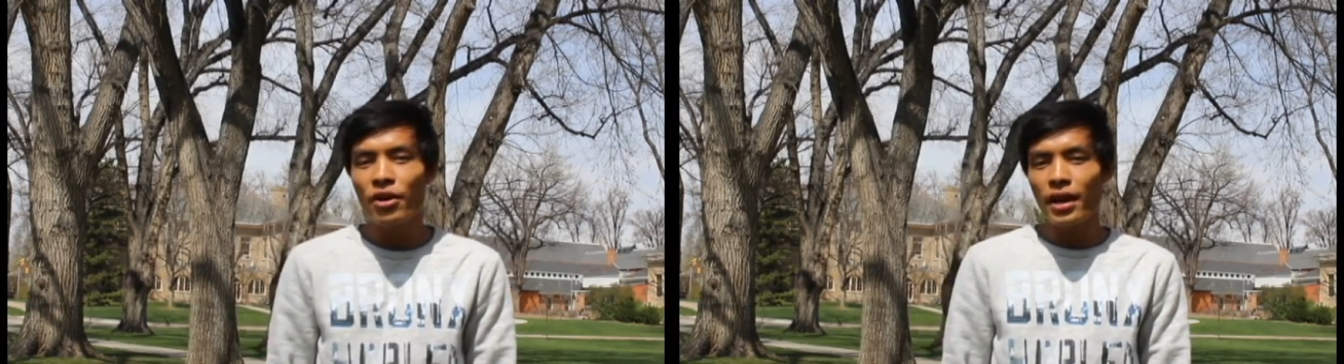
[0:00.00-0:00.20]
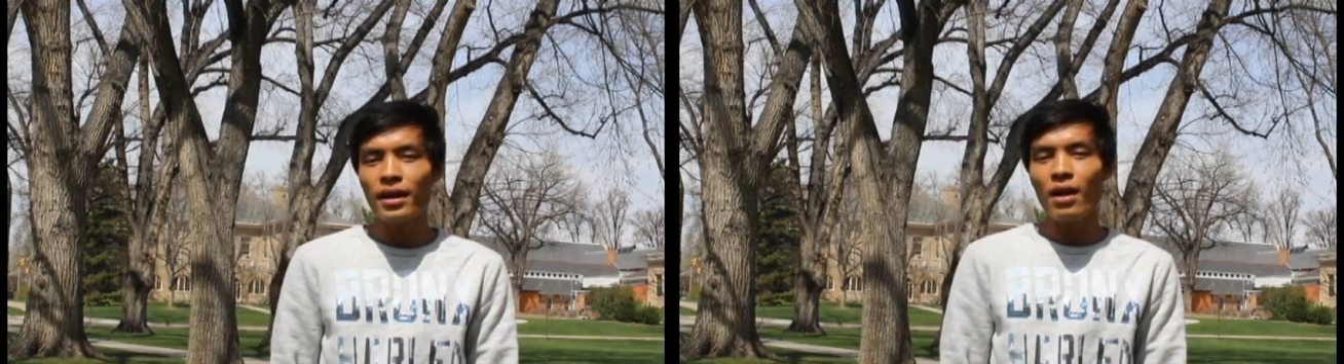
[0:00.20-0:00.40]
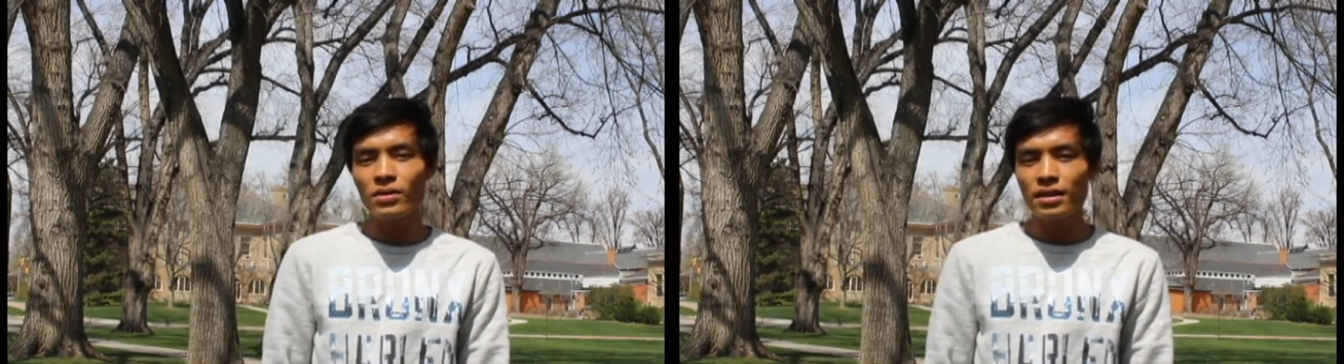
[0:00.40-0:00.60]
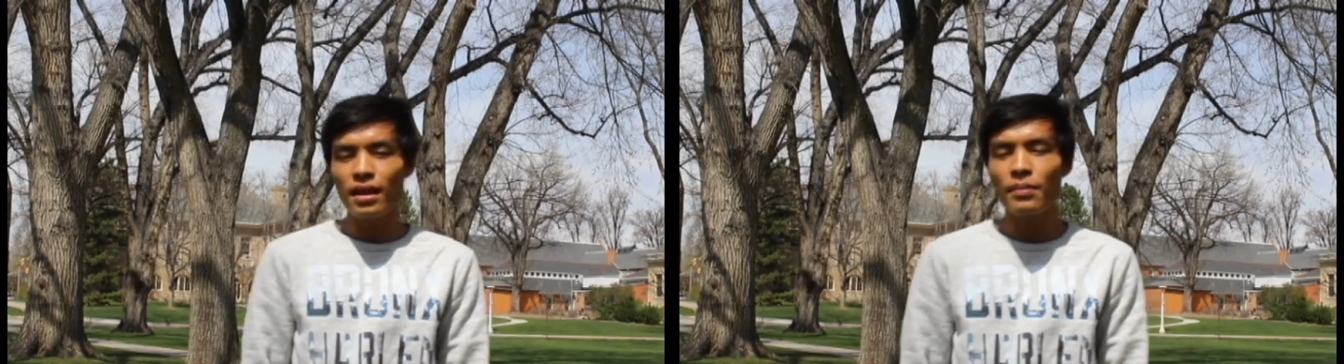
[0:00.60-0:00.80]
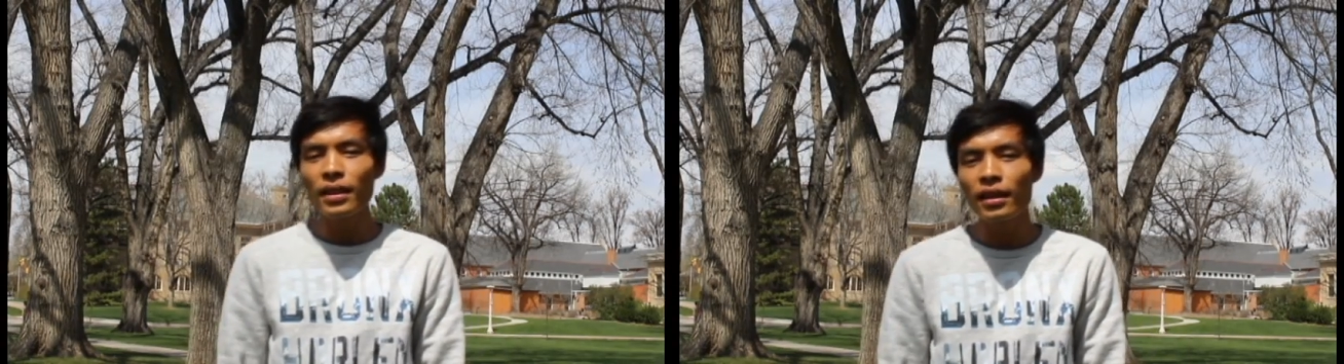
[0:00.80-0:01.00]
break, I was a
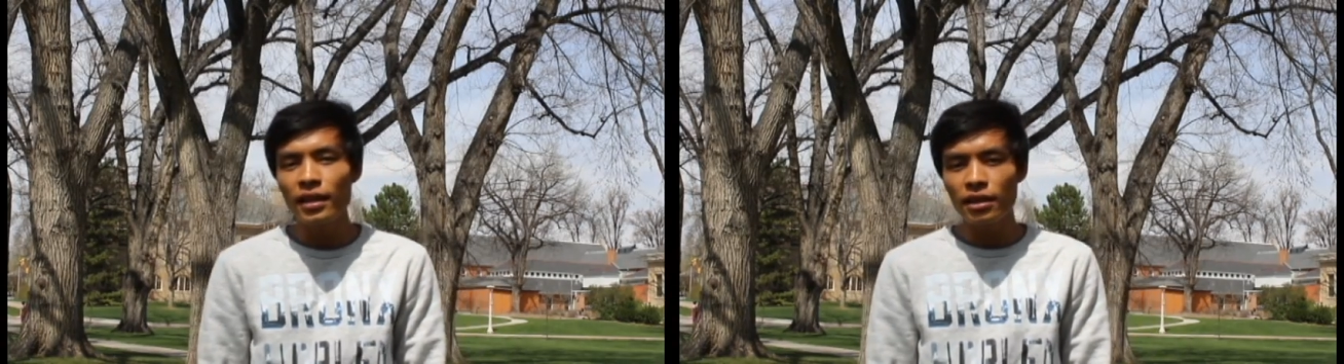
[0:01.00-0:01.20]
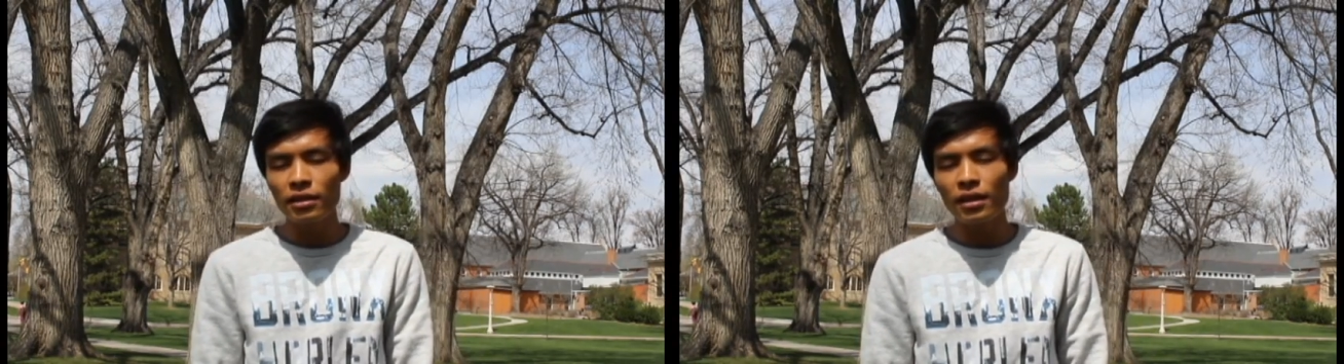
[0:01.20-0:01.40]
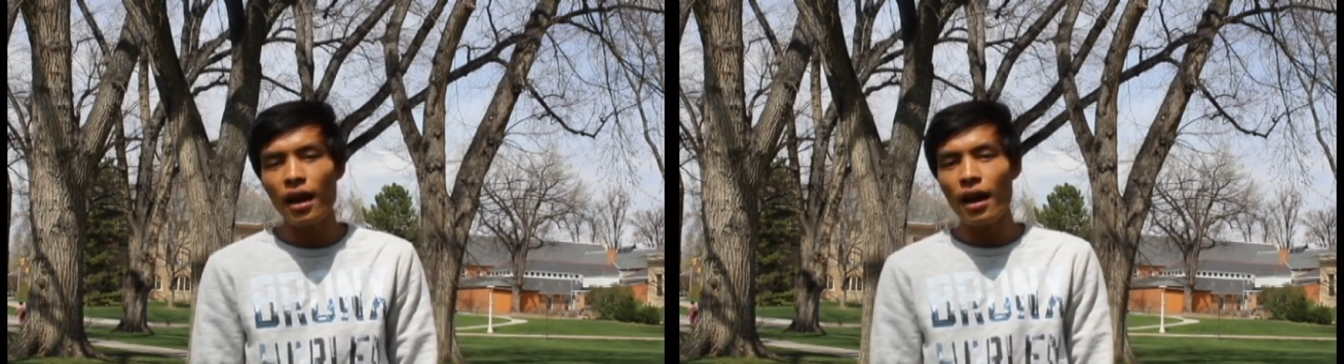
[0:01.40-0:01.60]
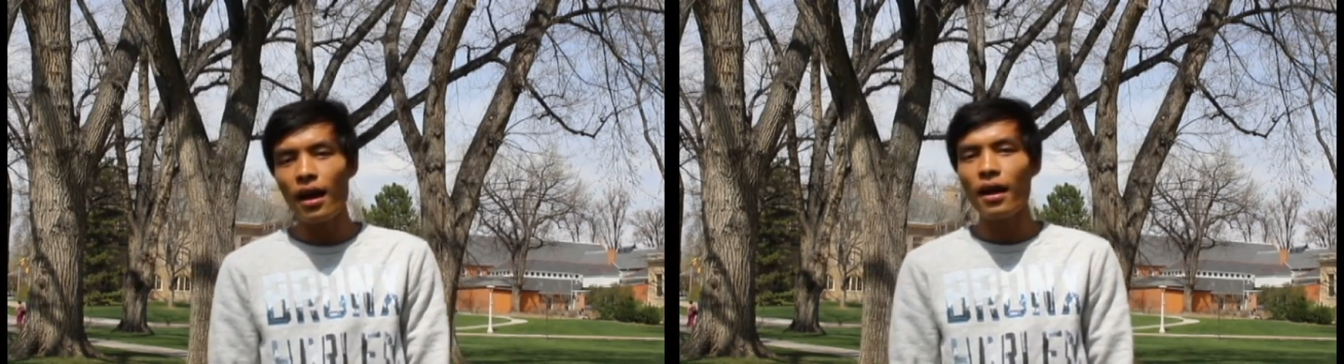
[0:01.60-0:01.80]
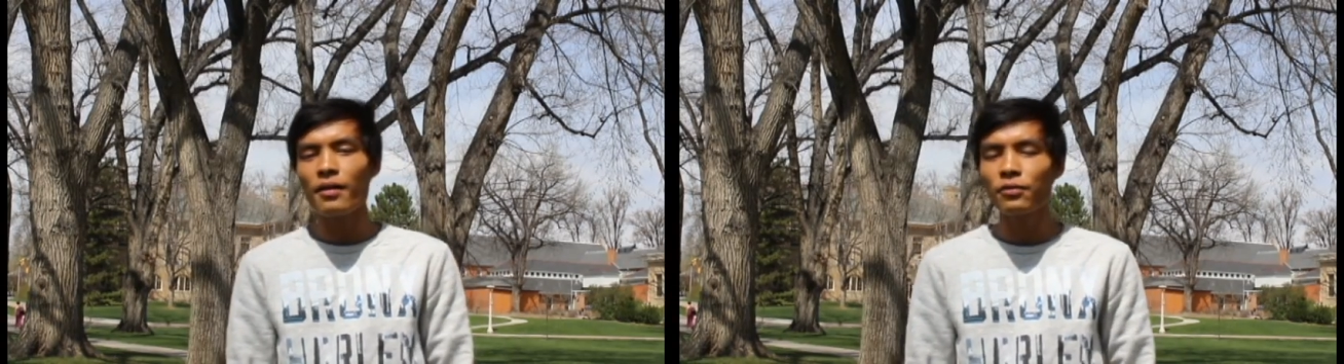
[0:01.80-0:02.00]
cabin leader
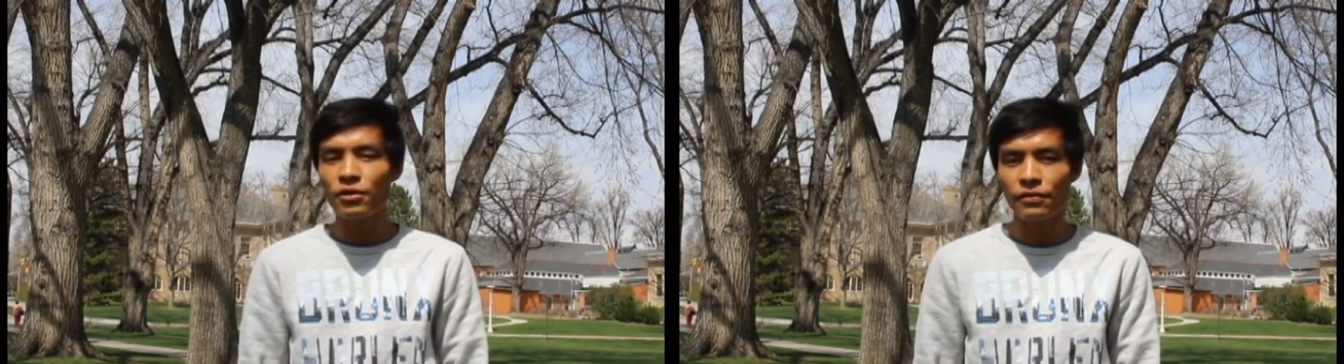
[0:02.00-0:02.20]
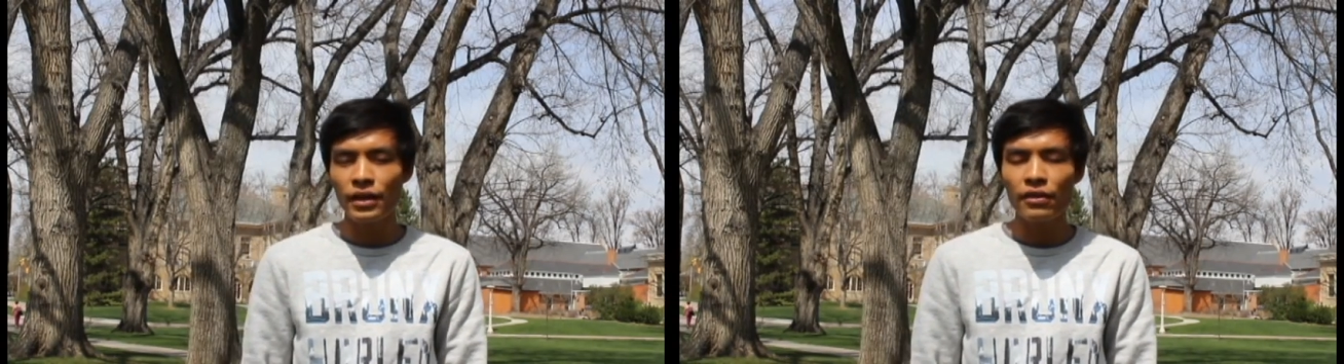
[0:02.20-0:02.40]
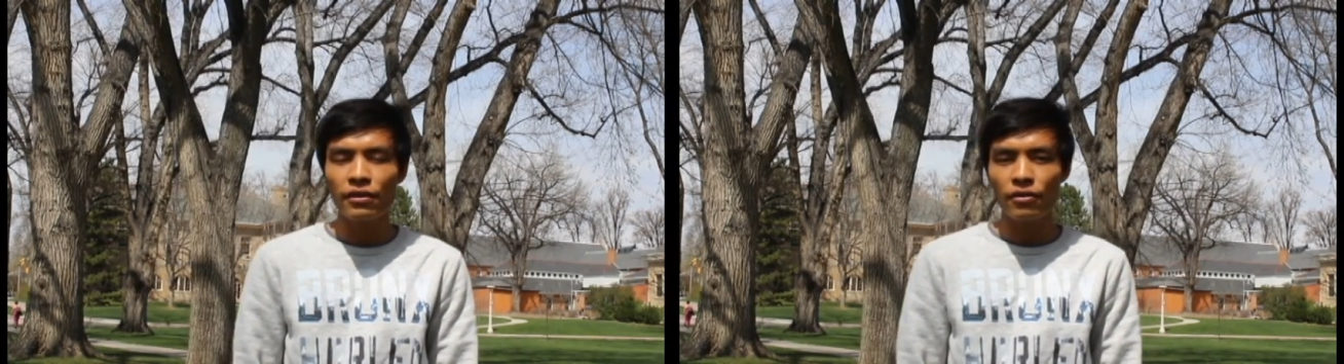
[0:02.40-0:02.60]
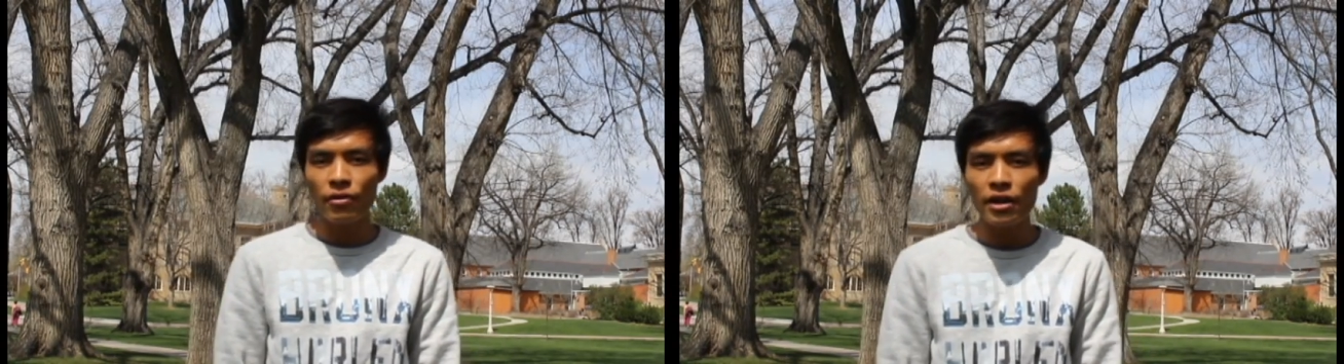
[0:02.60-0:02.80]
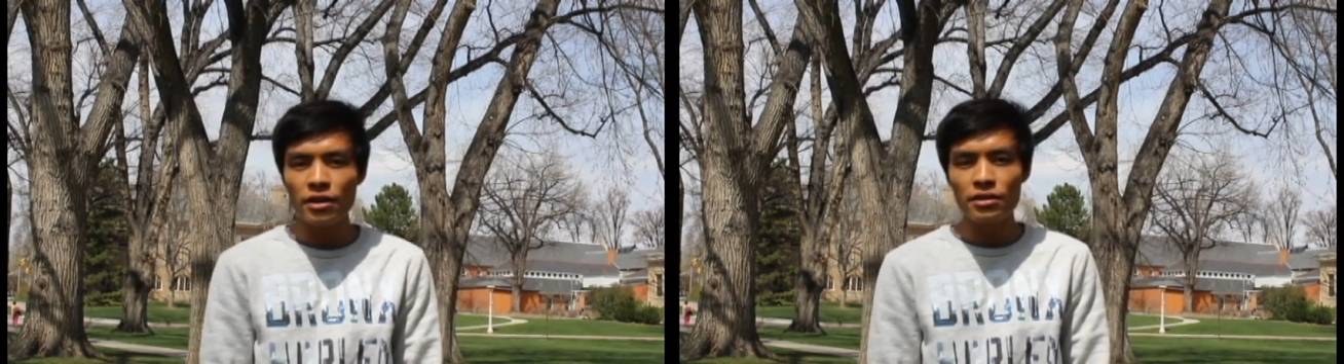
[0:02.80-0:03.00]
for fifth
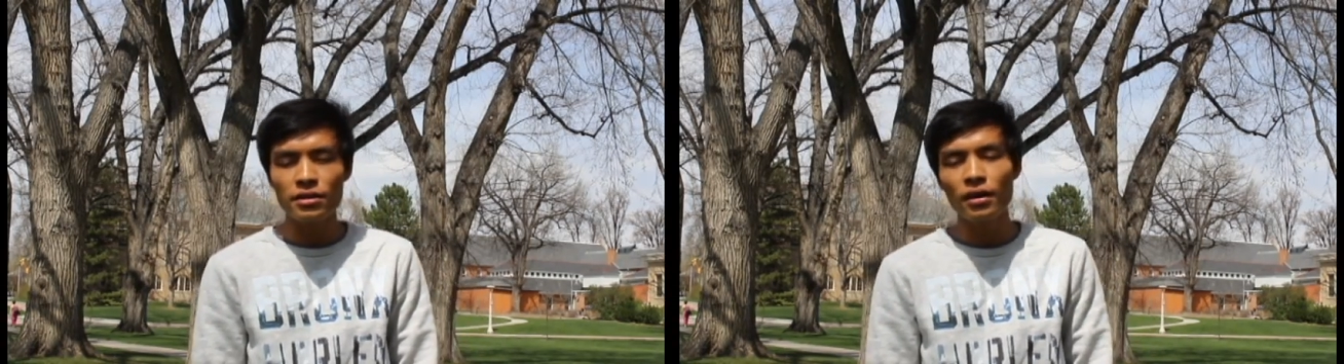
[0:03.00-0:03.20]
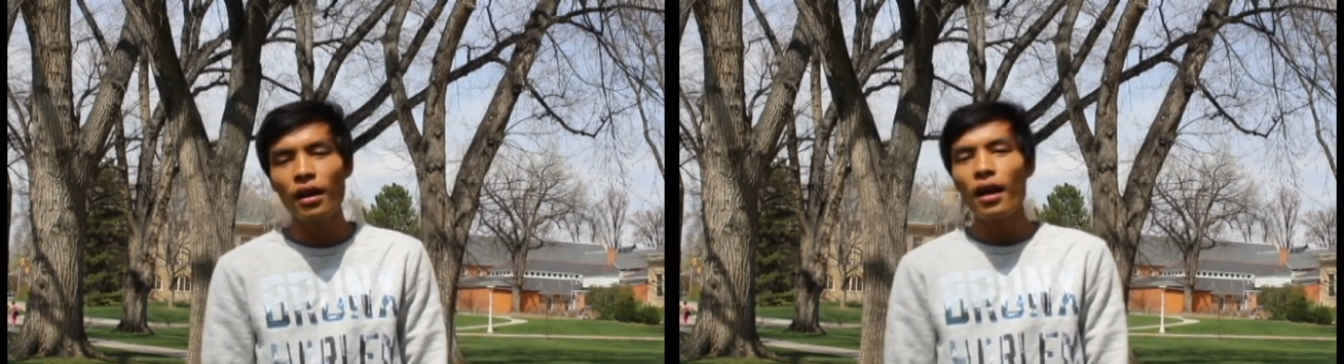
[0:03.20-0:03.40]
graders,